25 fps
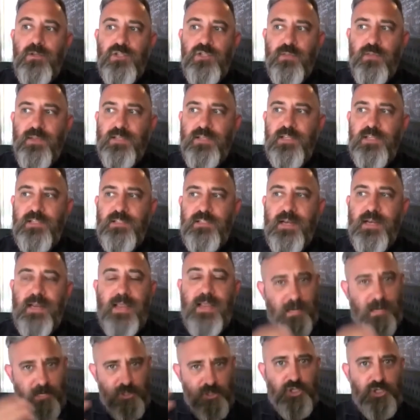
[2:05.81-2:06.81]
So, this is
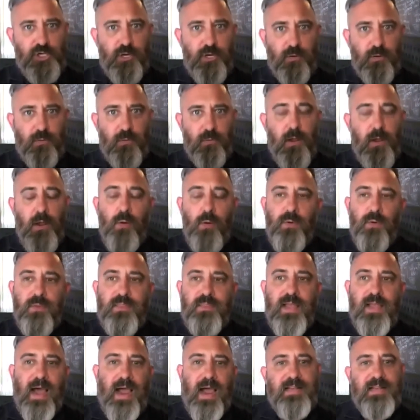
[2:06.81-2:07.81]
an issue
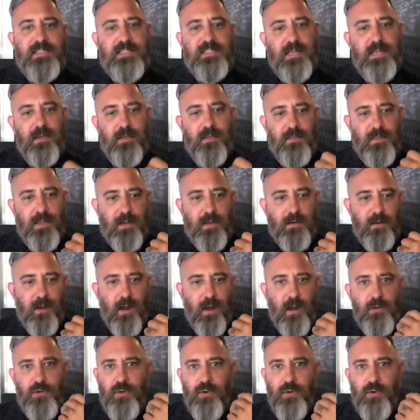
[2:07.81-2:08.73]
with the idea that uh,